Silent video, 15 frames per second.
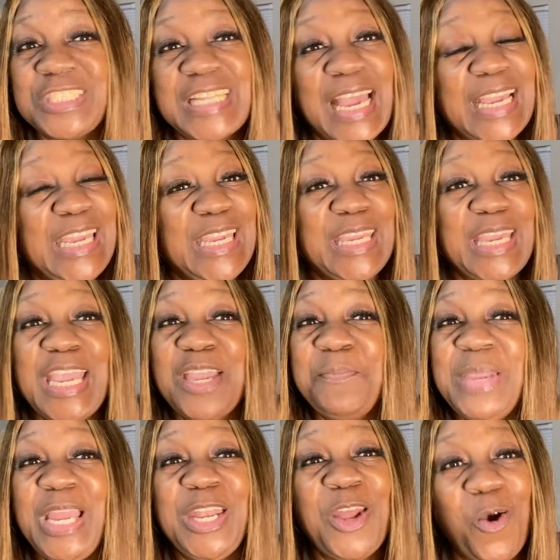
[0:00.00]
Now, he gave
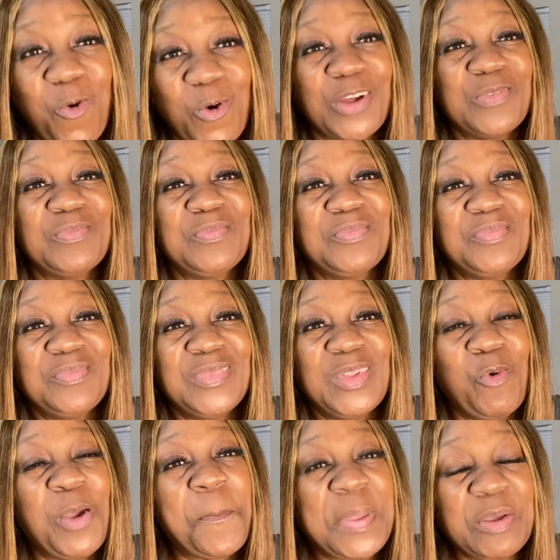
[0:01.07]
me Noah.
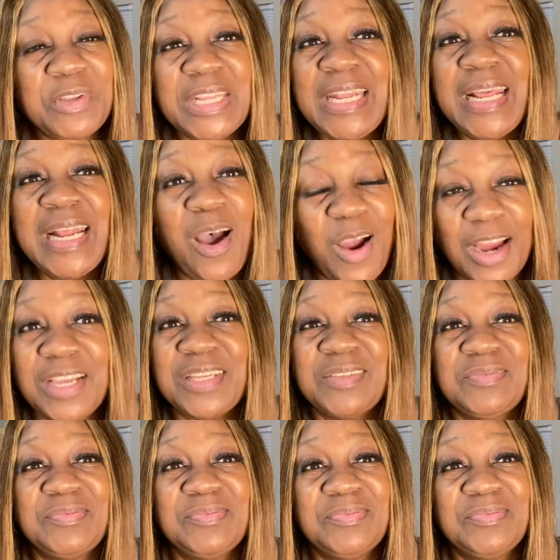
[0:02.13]
We're building that ark.
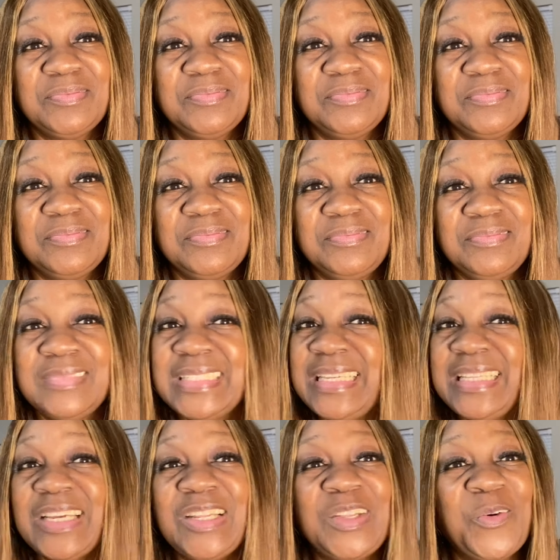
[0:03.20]

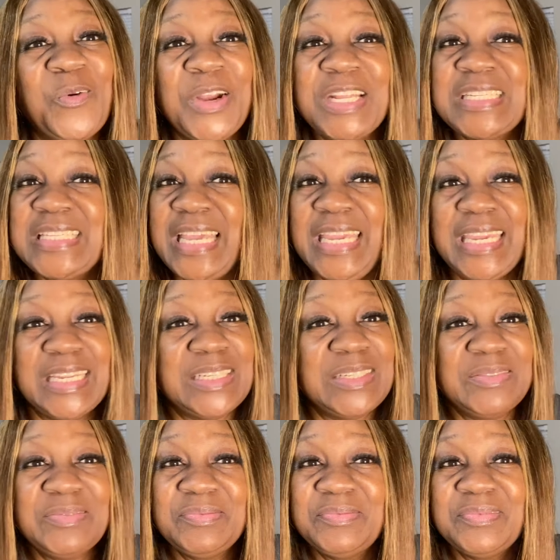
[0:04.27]
The Lord is saying
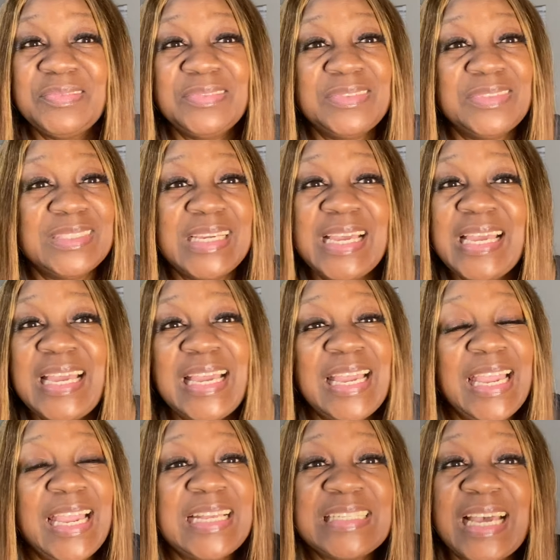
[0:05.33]

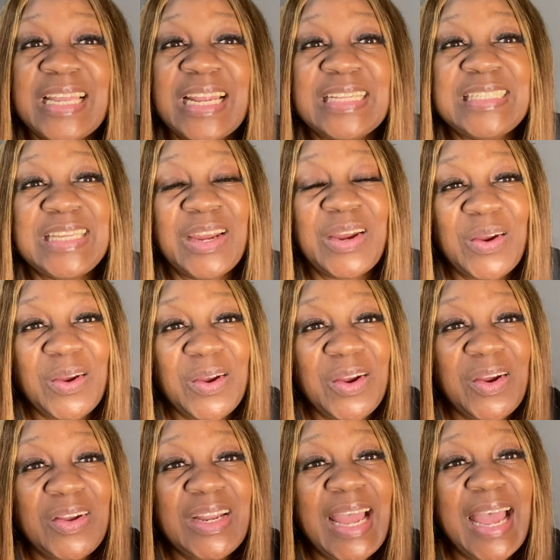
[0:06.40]
it's going to
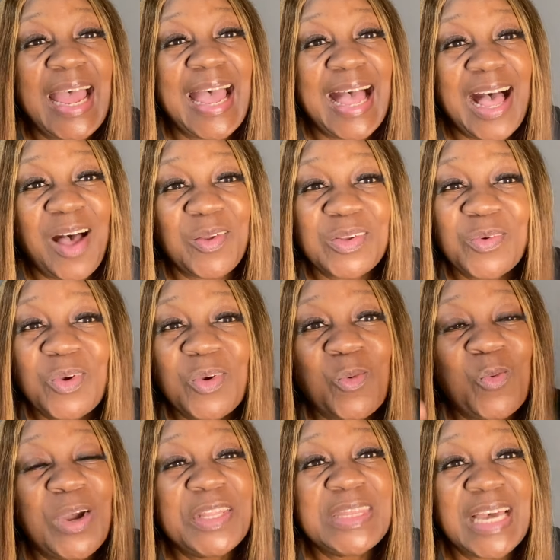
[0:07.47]
turn out
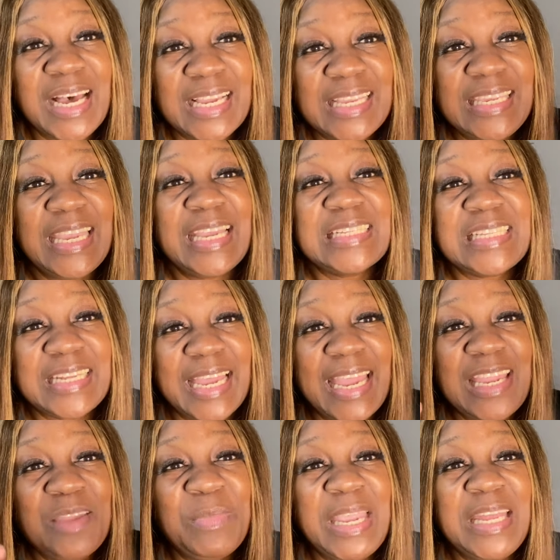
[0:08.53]
with a yes and an
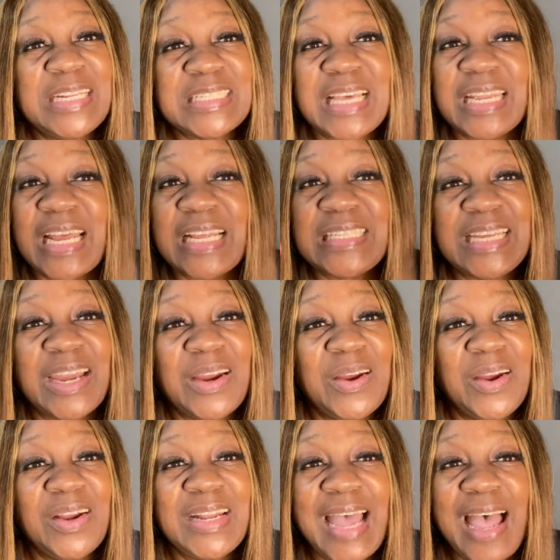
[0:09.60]
amen. It's going to
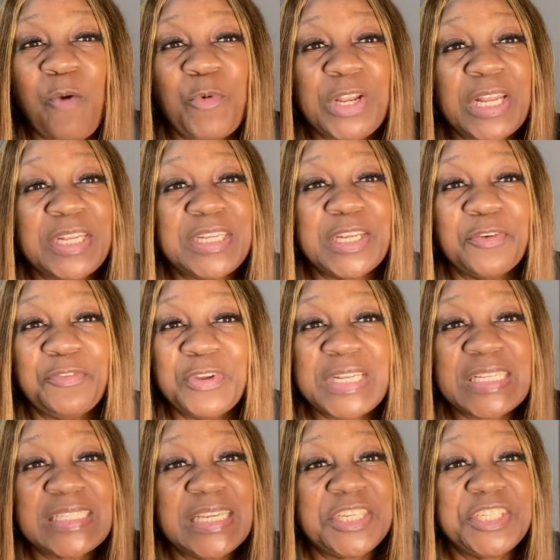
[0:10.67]
turn out with a different
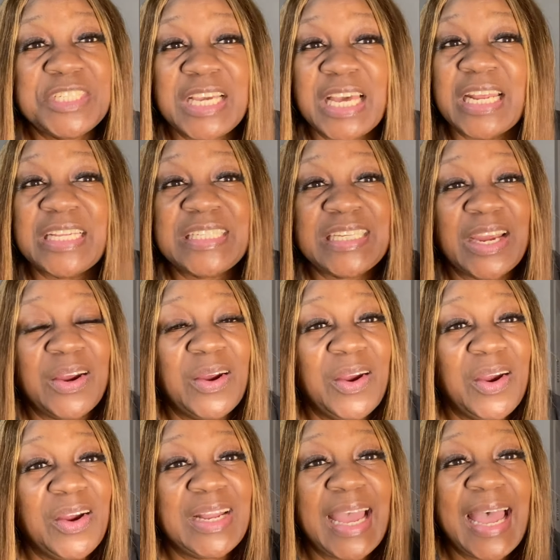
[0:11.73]
decision. It's going to
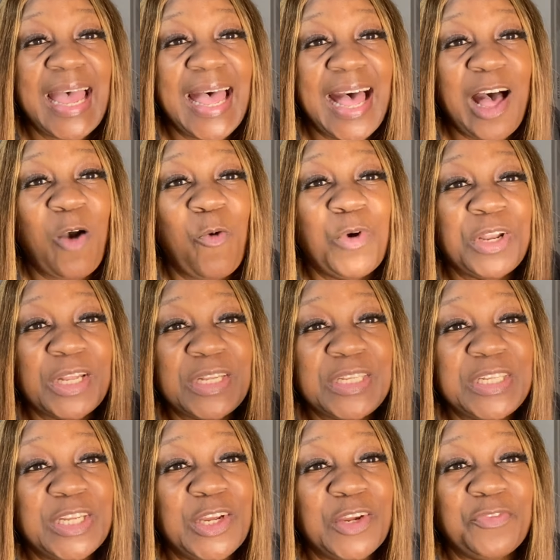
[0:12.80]
turn out with a
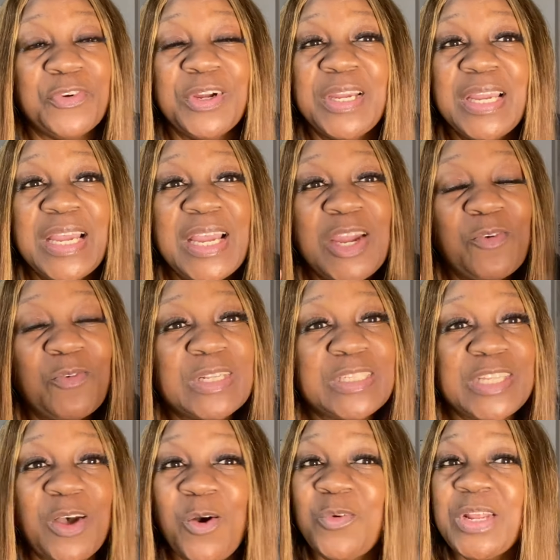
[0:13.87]
different
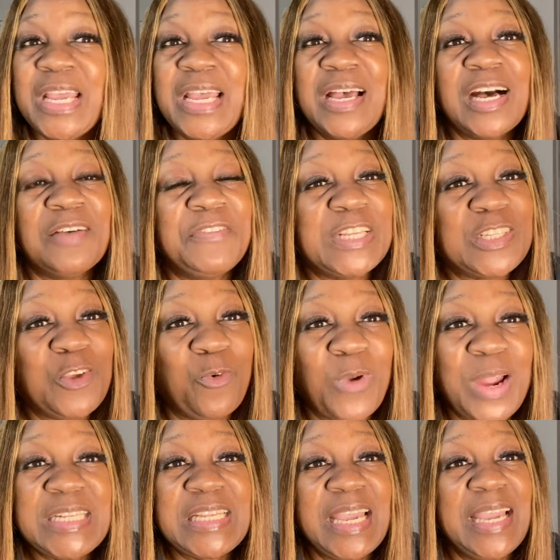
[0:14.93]
result of his
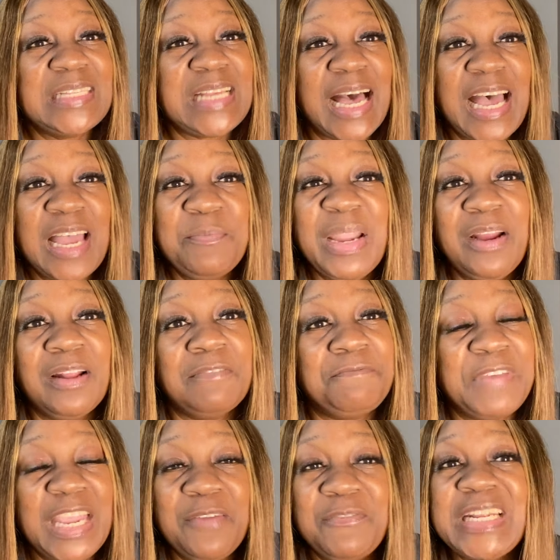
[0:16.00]
grace and his unmerited
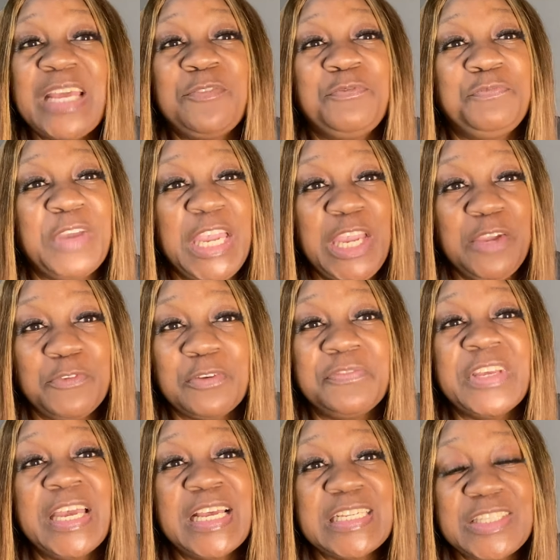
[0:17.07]
favor, that favor of
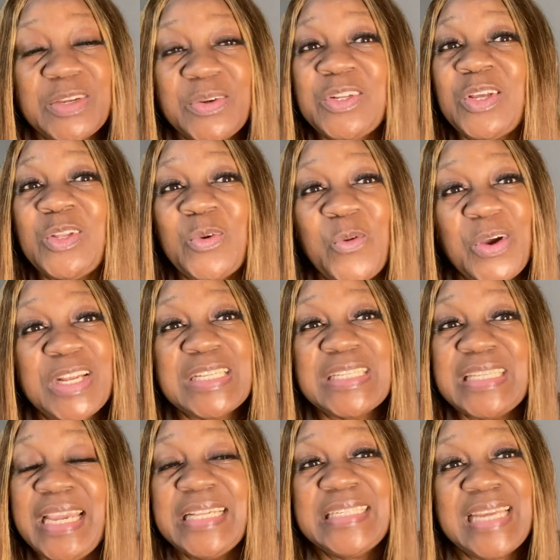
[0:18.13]
Esther. The Lord is
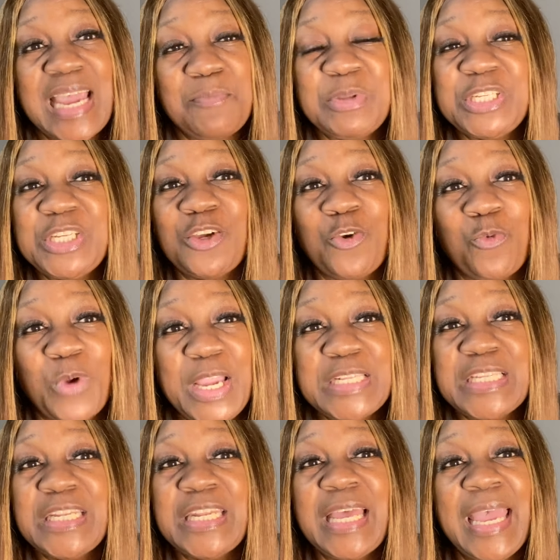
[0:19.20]
saying, tap into the grace
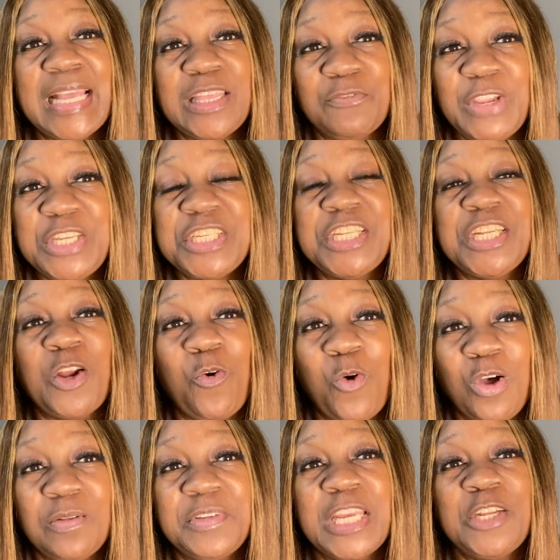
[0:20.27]
and the activation and
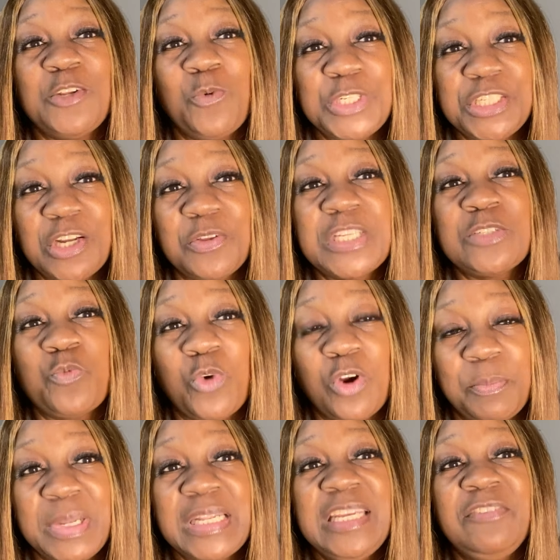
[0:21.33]
all of the anointing on this
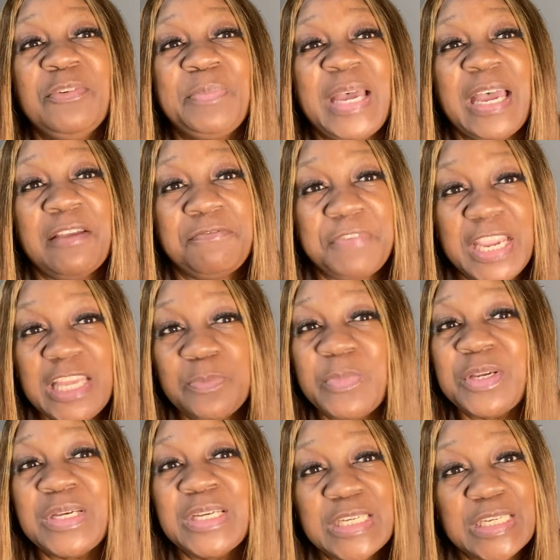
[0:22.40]
word, believing by faith,
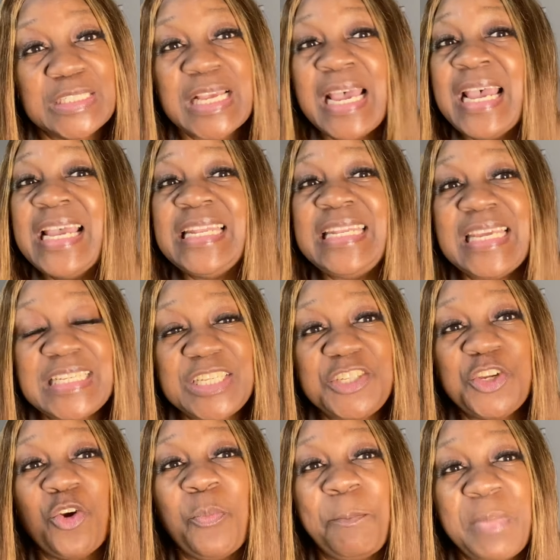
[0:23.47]
because this is
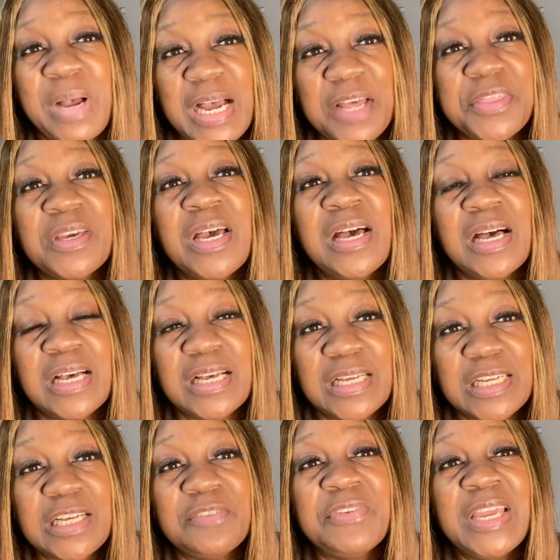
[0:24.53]
your month
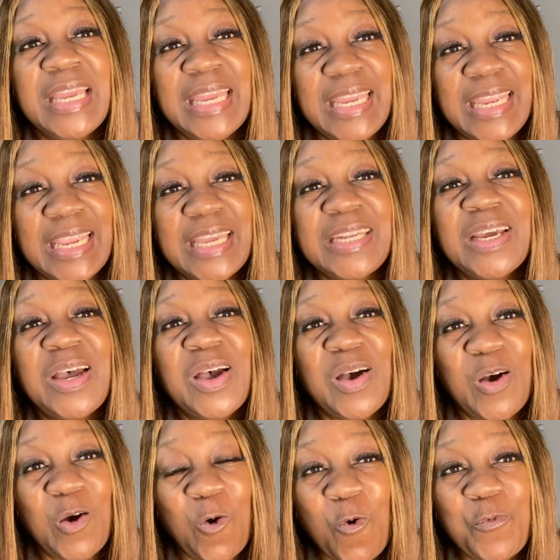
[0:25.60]
of an
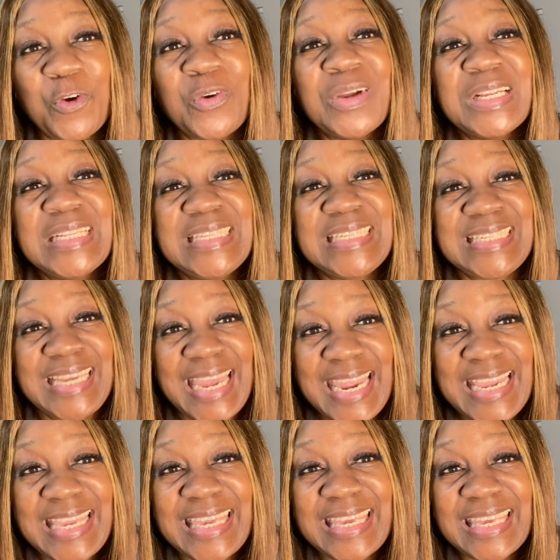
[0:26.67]

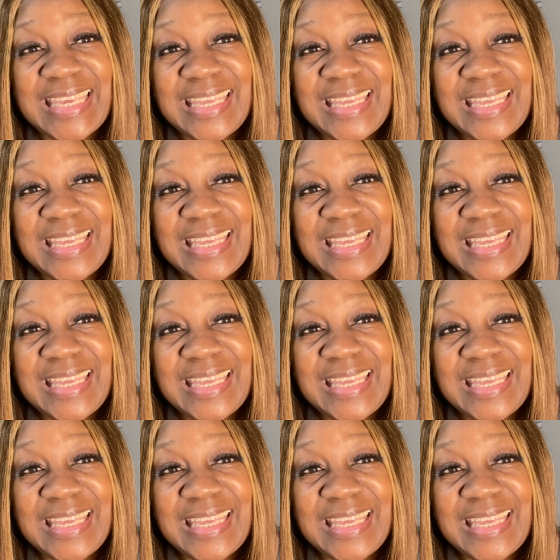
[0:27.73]
overtake.